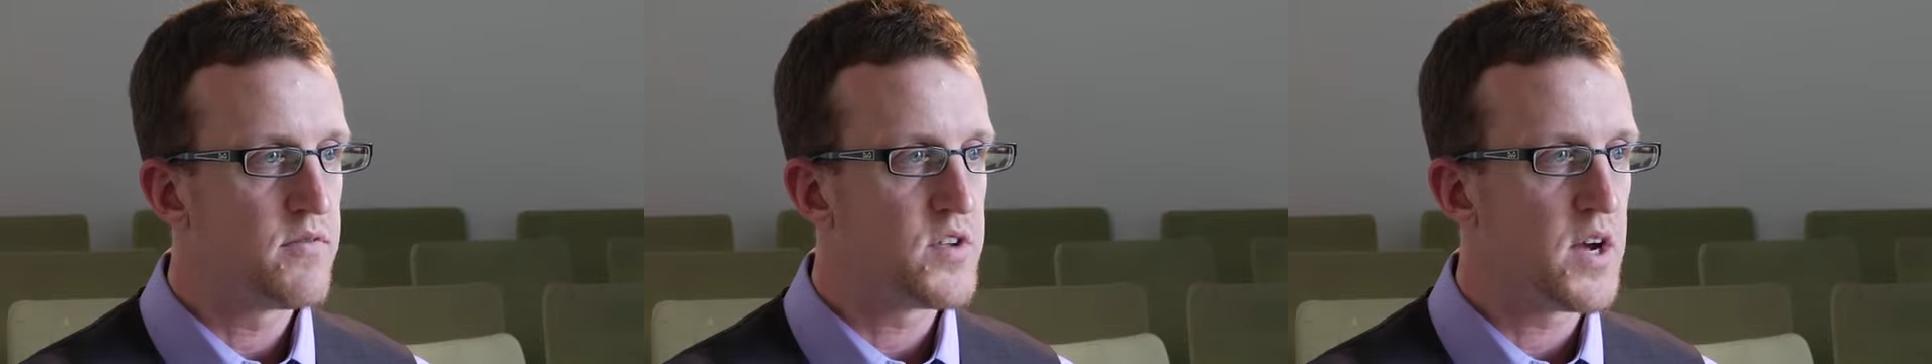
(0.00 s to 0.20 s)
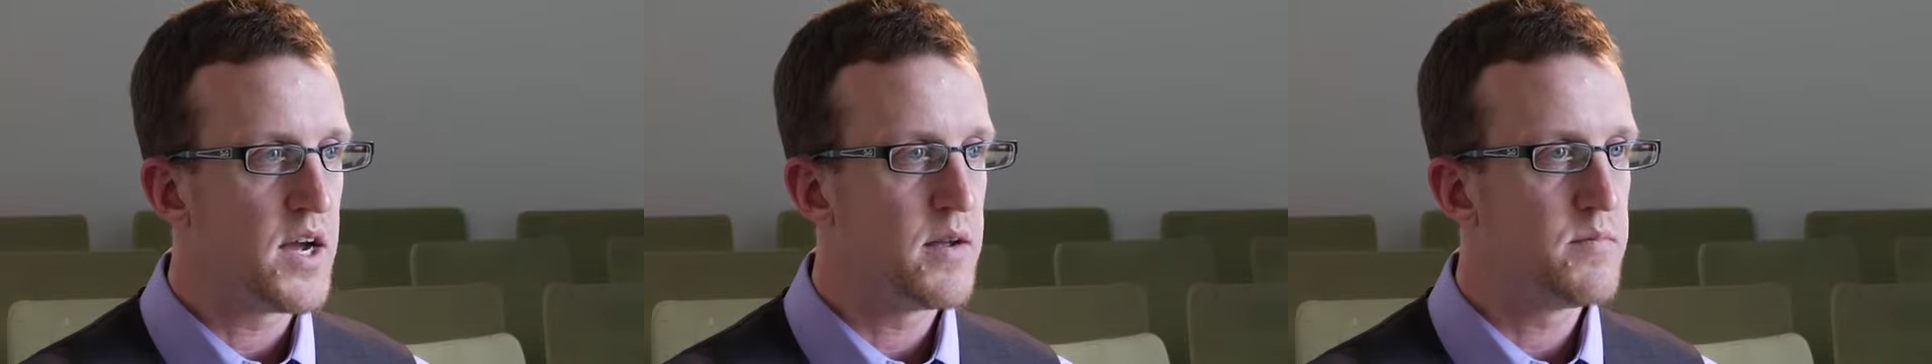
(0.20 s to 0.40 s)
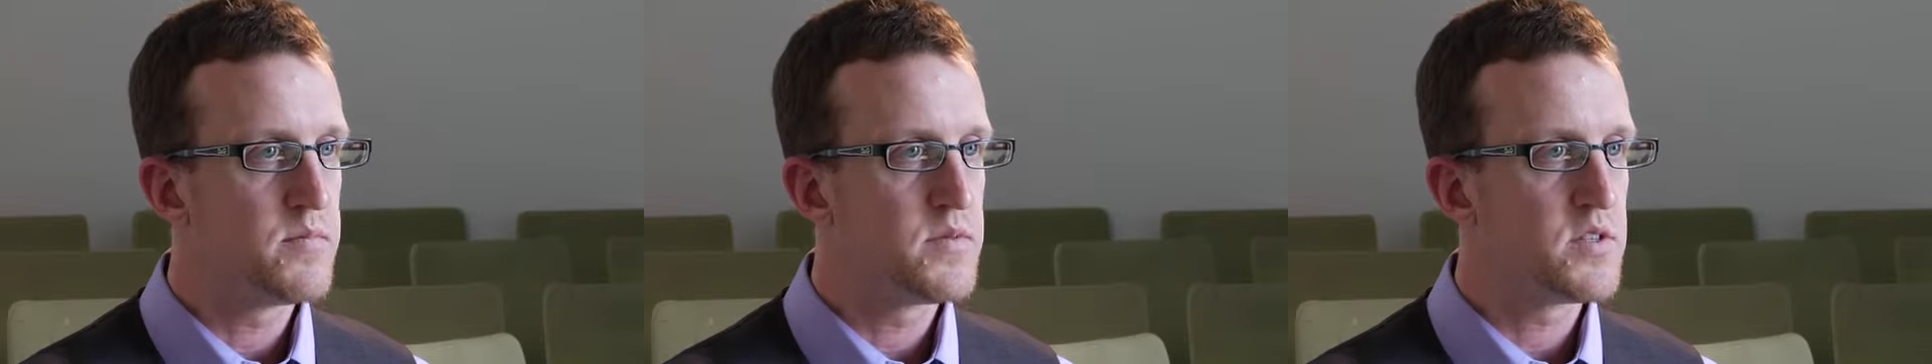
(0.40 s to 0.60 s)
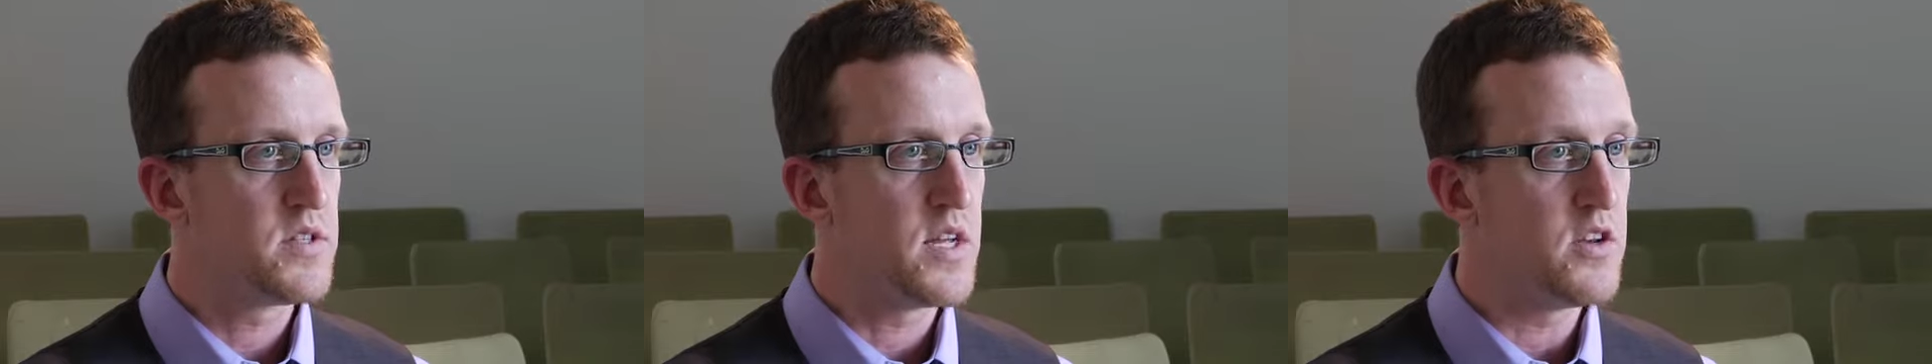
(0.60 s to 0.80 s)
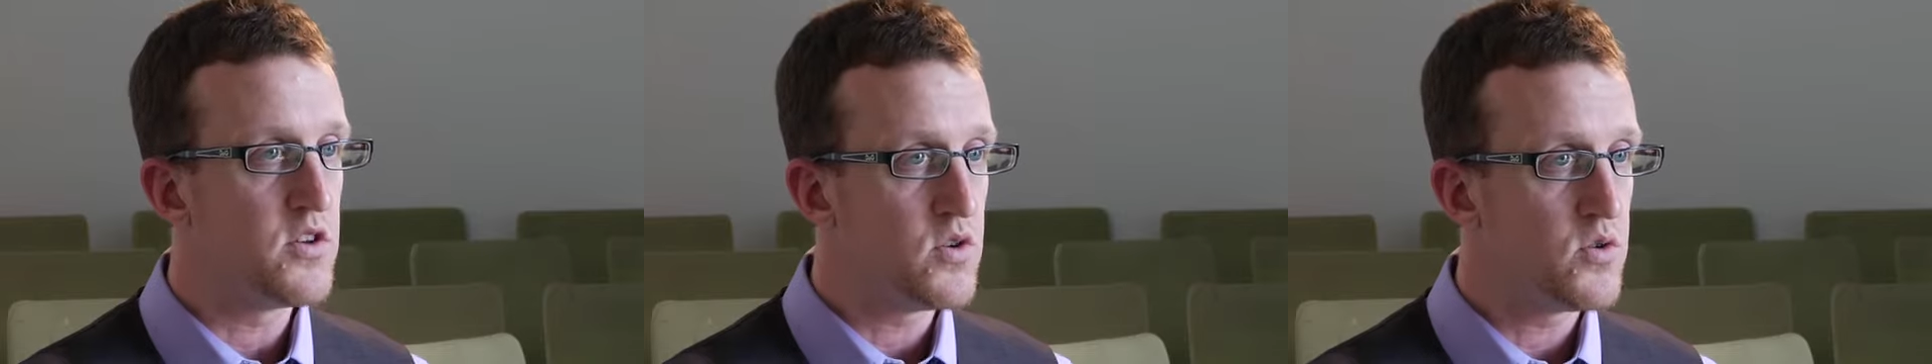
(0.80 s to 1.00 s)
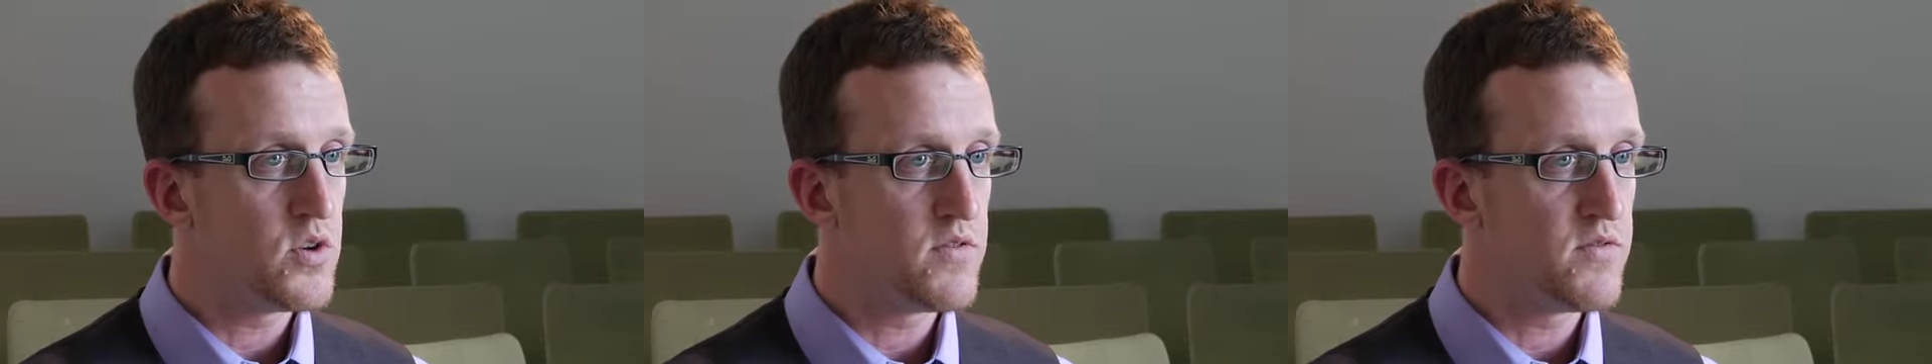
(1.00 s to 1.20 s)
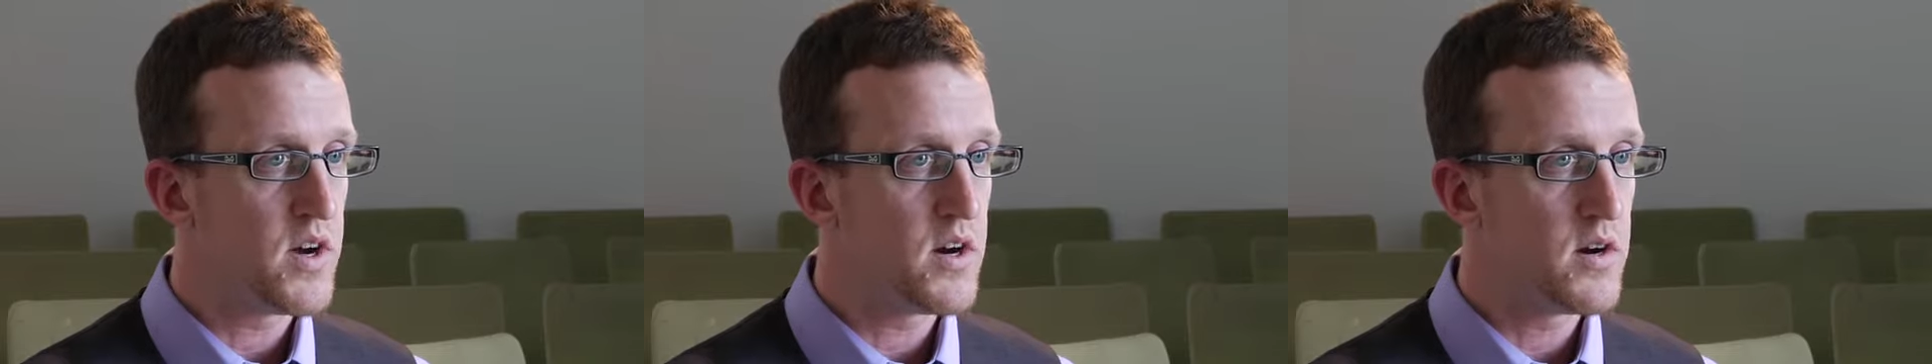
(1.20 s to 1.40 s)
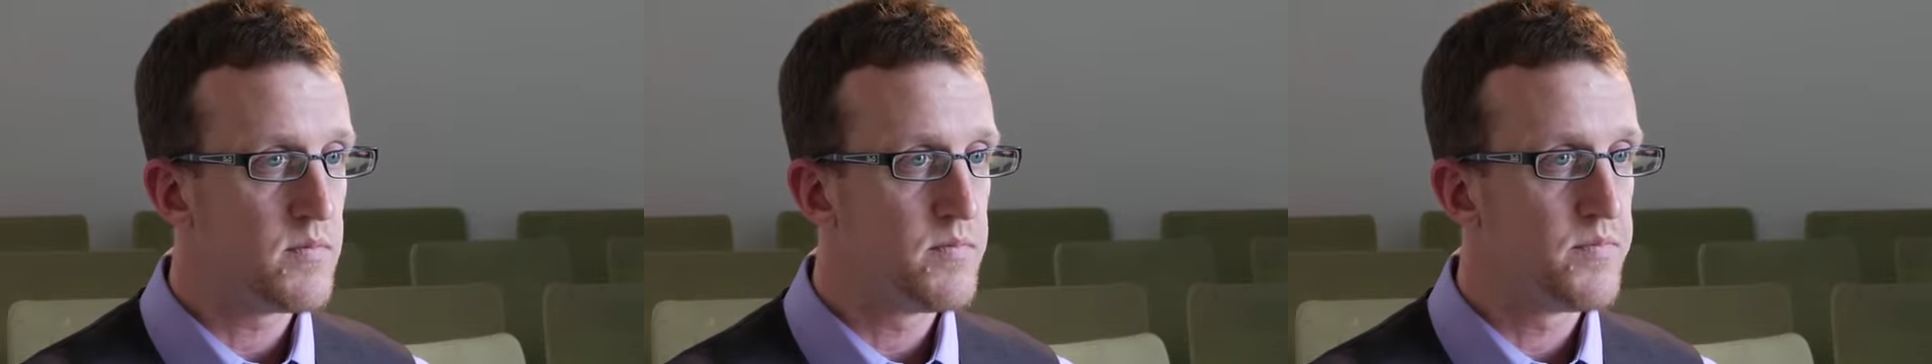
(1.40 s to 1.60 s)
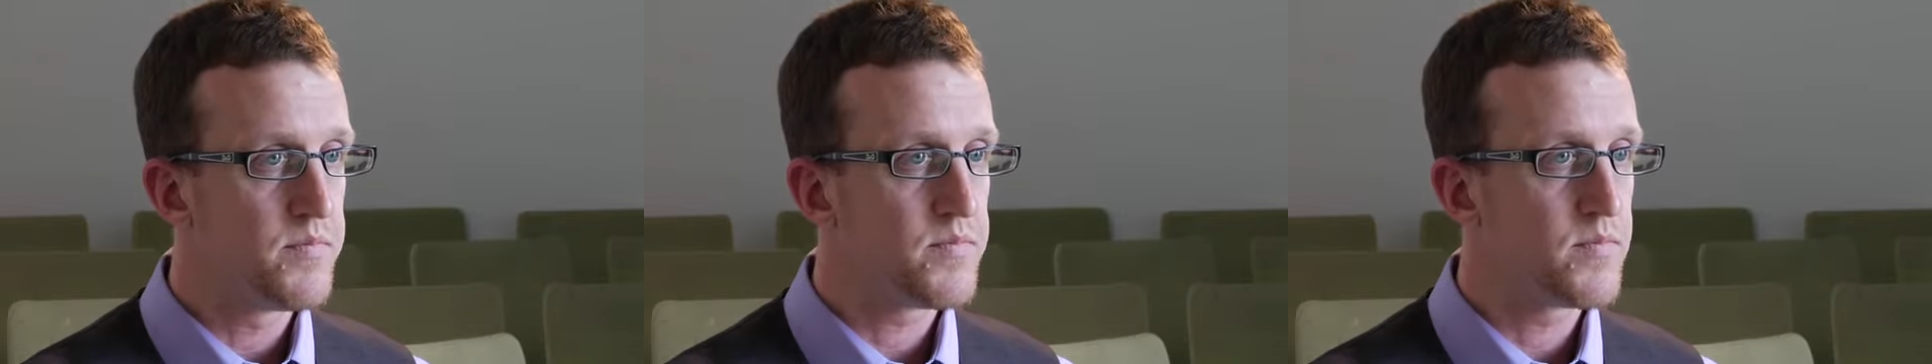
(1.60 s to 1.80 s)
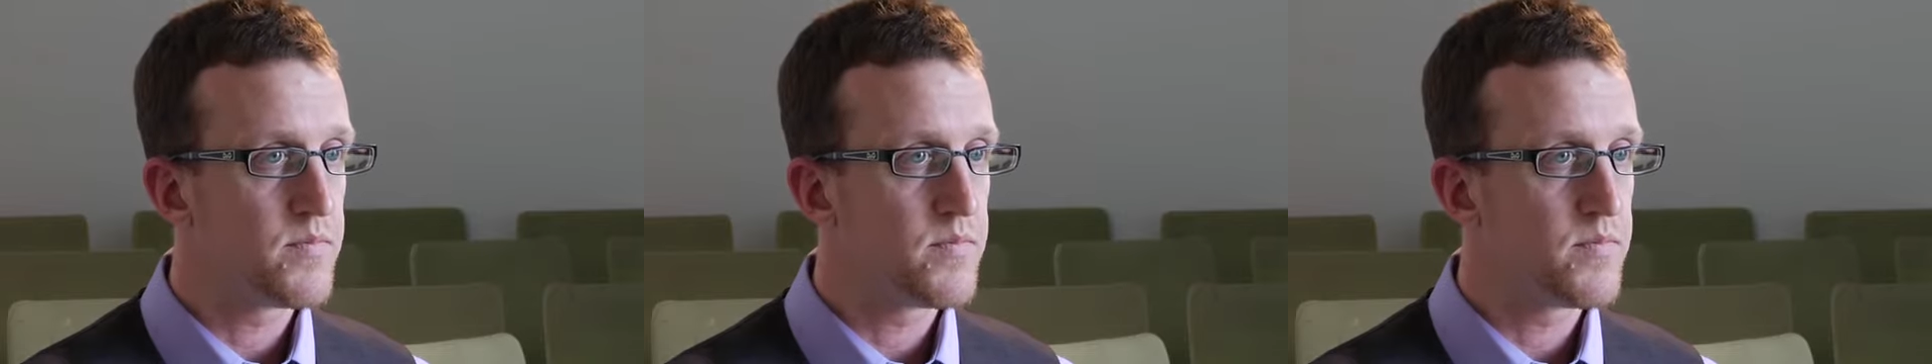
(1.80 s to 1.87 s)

times they do develop